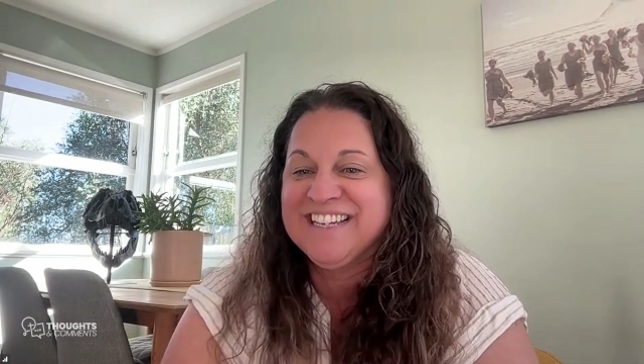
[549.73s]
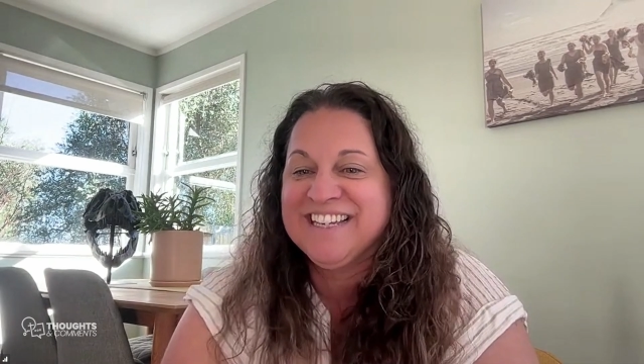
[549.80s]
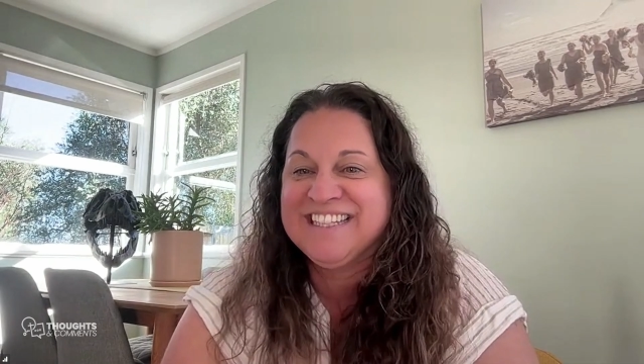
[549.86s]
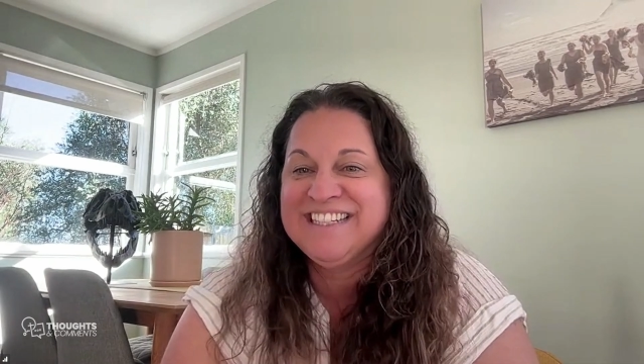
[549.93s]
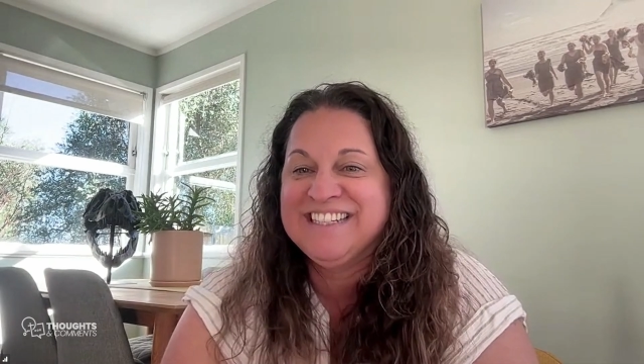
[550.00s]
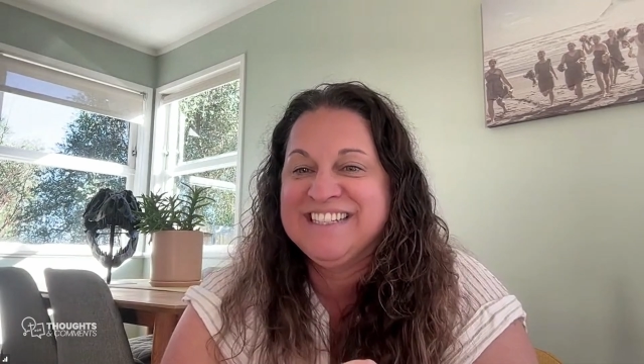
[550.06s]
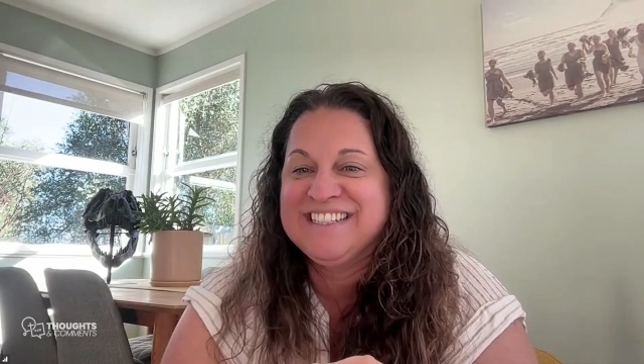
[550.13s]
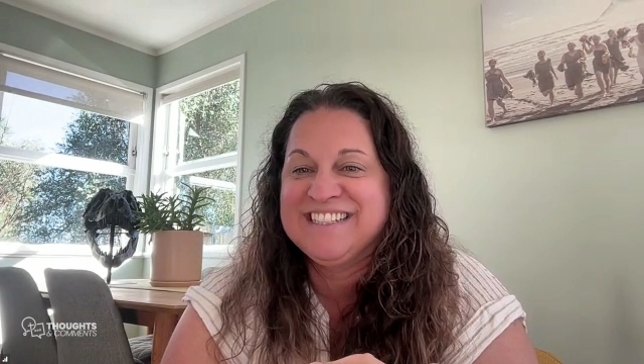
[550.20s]

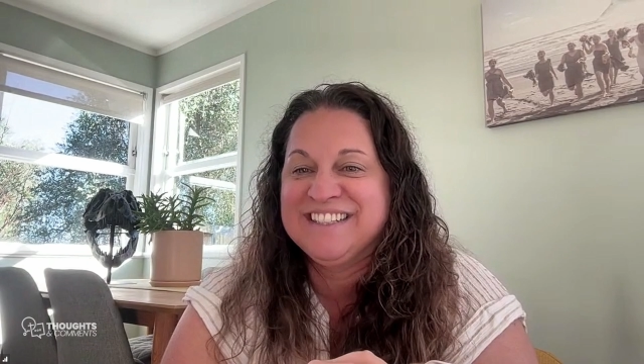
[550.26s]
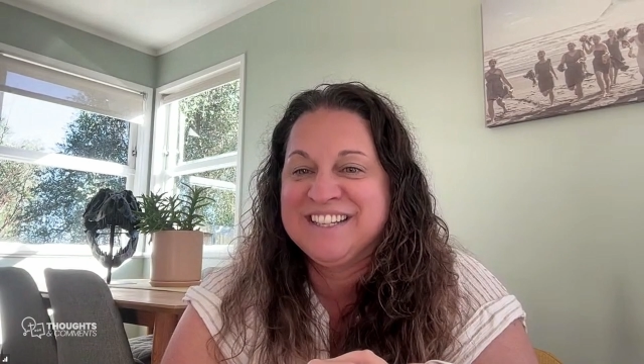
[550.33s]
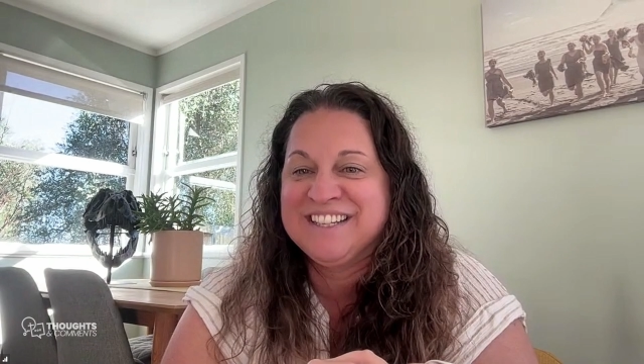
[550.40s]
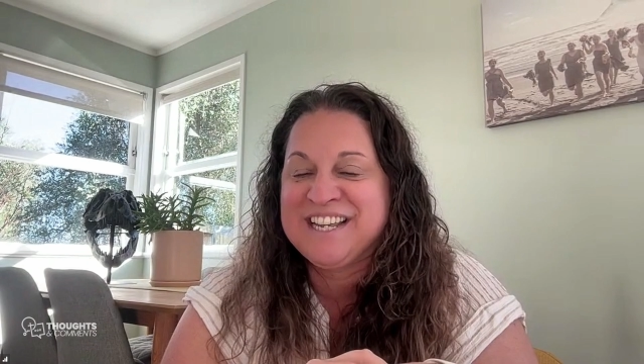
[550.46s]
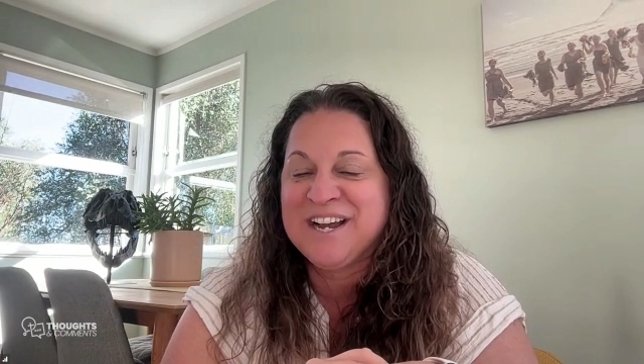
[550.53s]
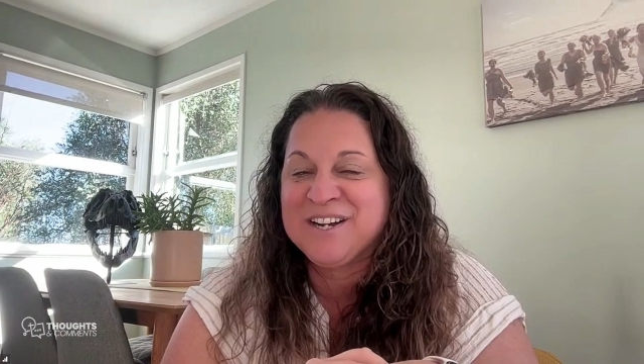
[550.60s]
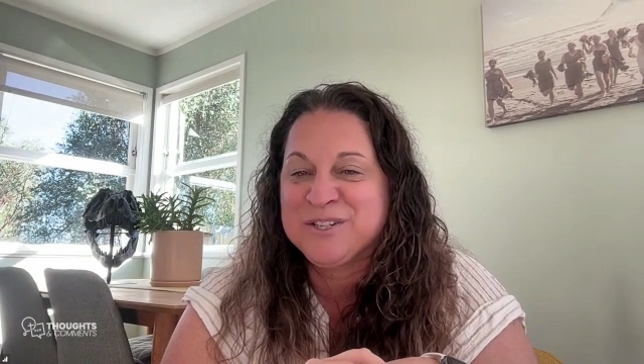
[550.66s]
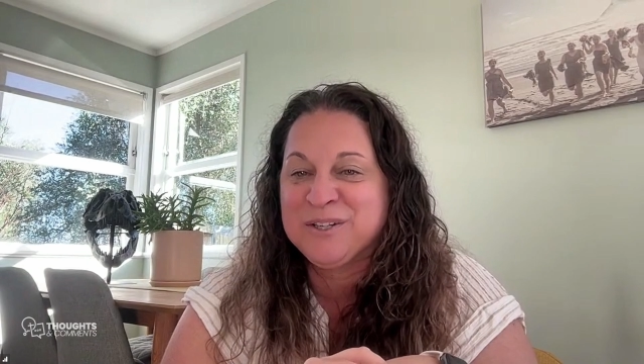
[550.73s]
and
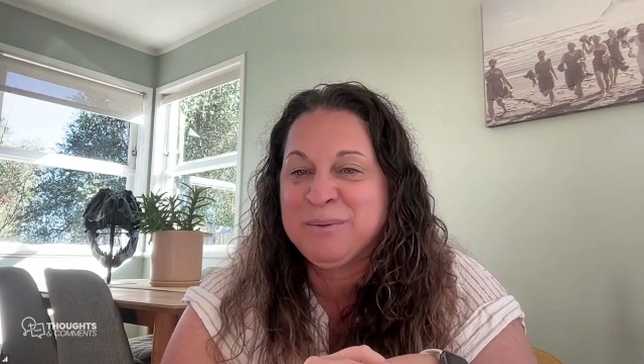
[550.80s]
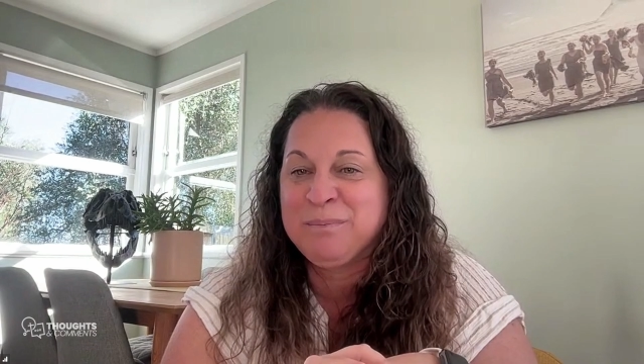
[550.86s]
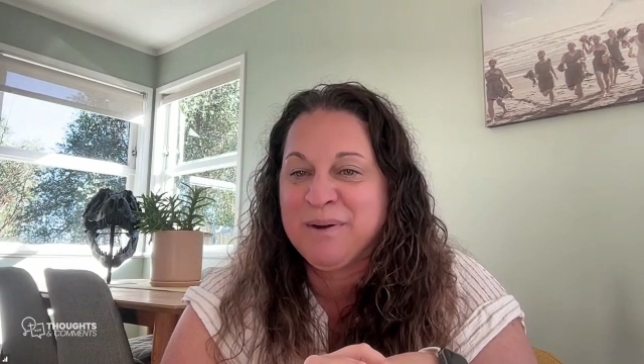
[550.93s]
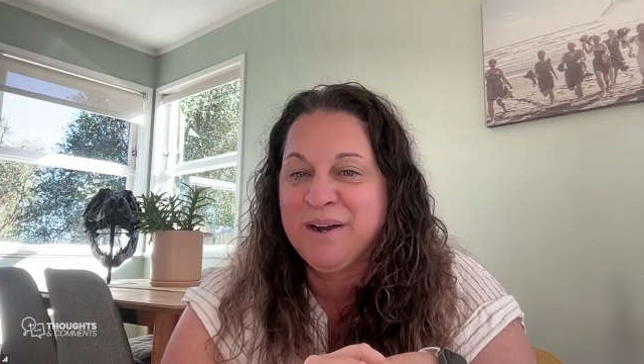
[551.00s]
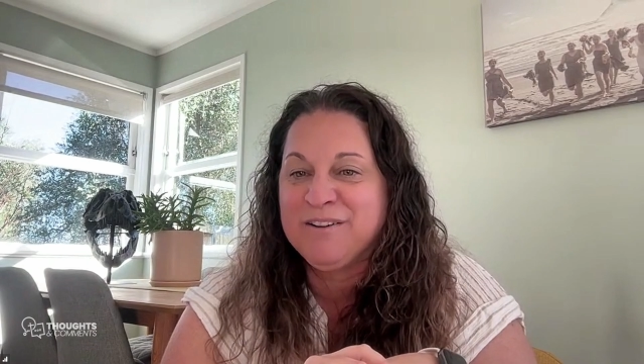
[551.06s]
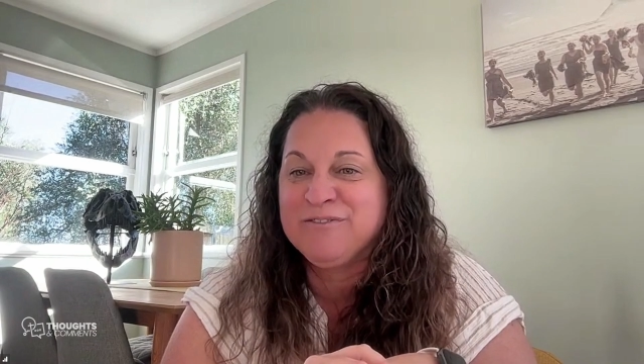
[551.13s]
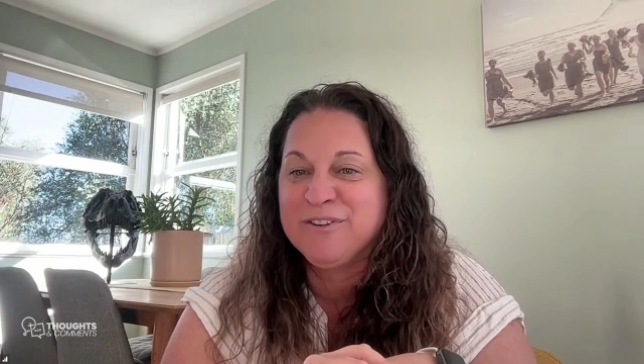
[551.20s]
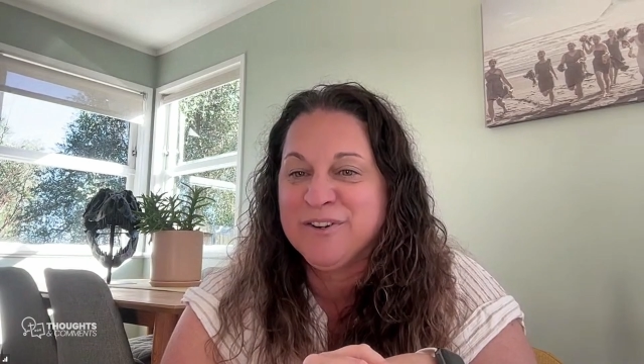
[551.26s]
let's actually
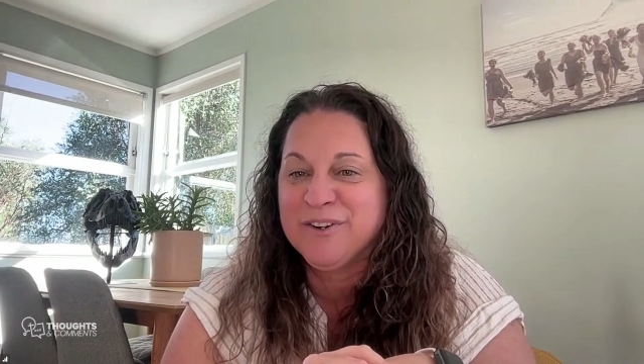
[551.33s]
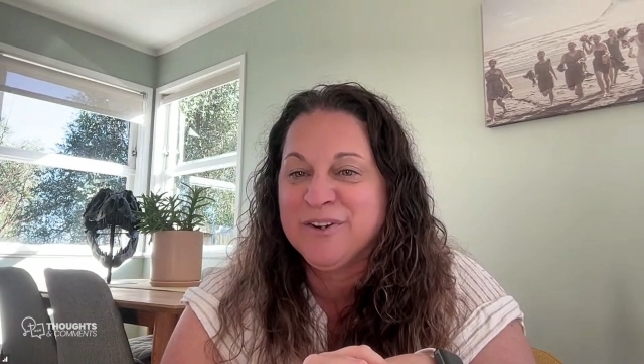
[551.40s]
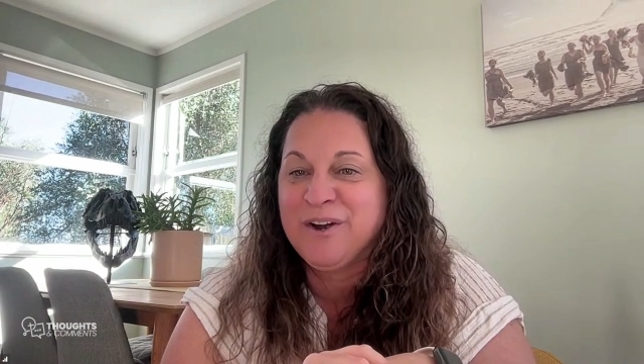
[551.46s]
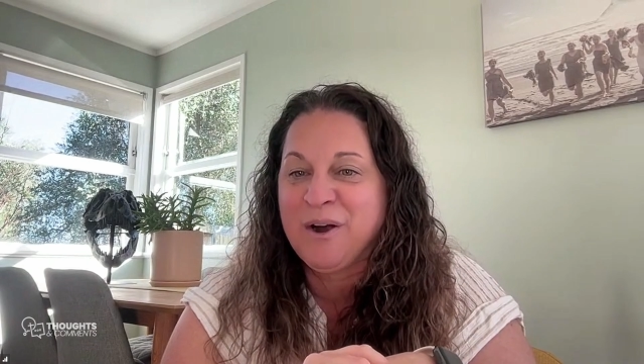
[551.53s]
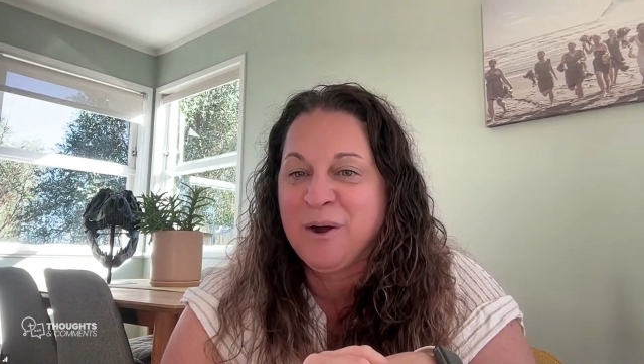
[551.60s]
pray for